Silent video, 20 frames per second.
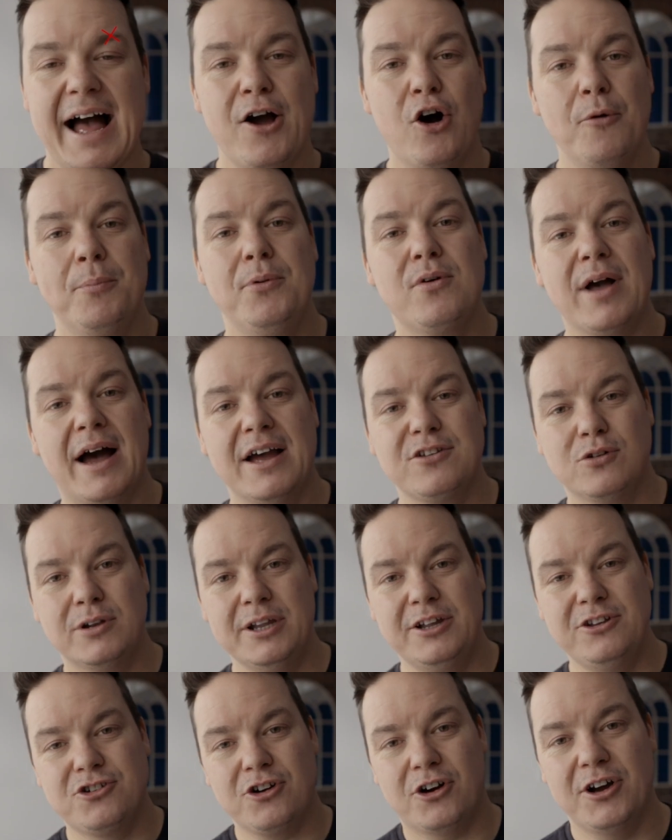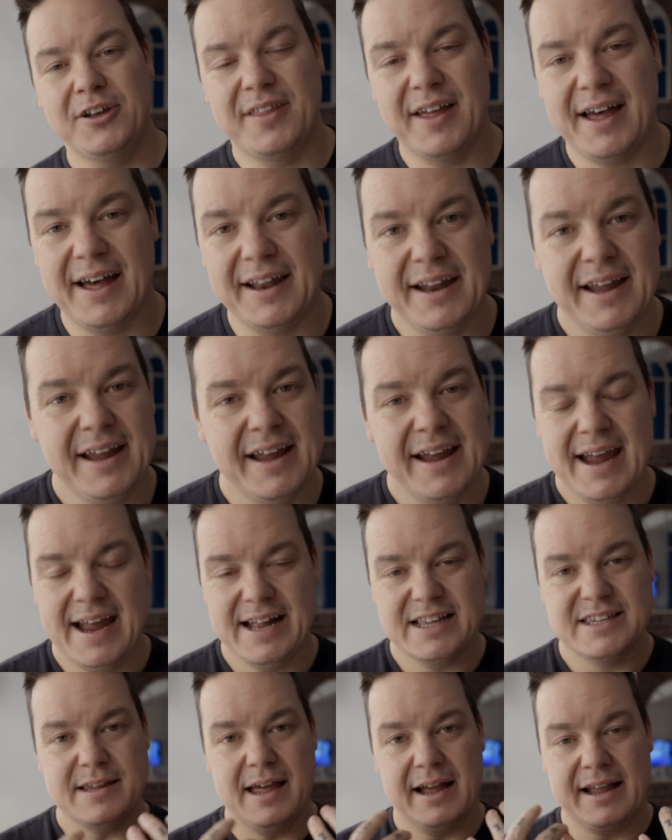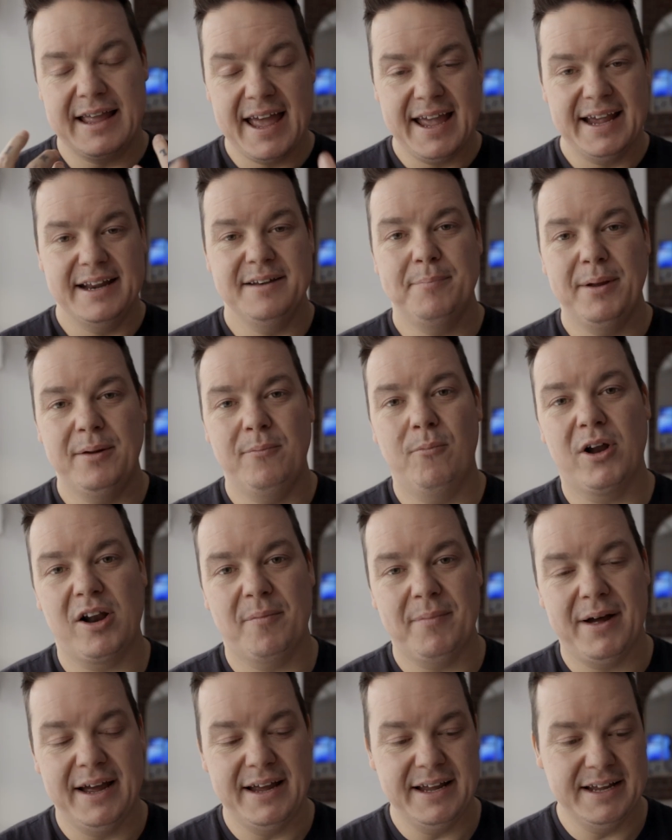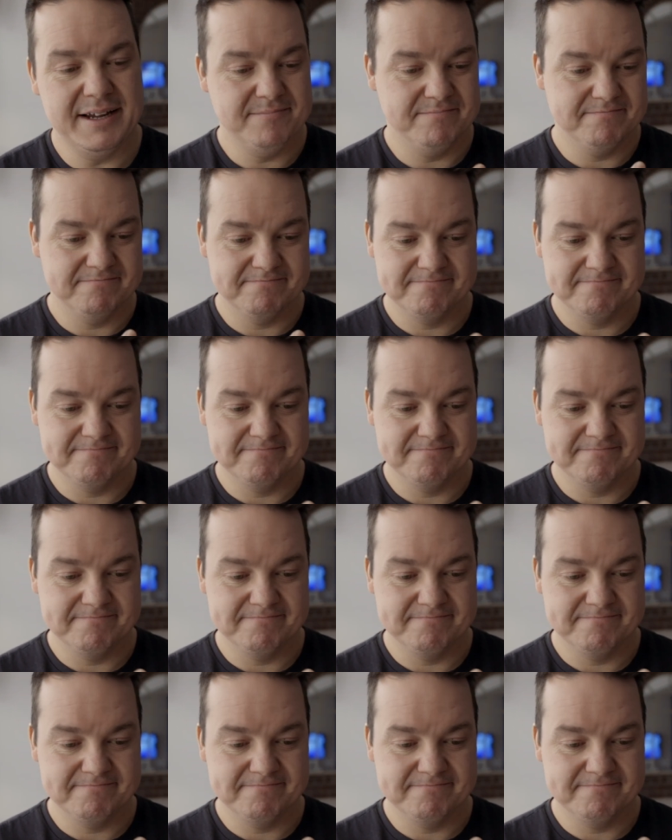I hope you guys all enjoyed that. It's again been one of my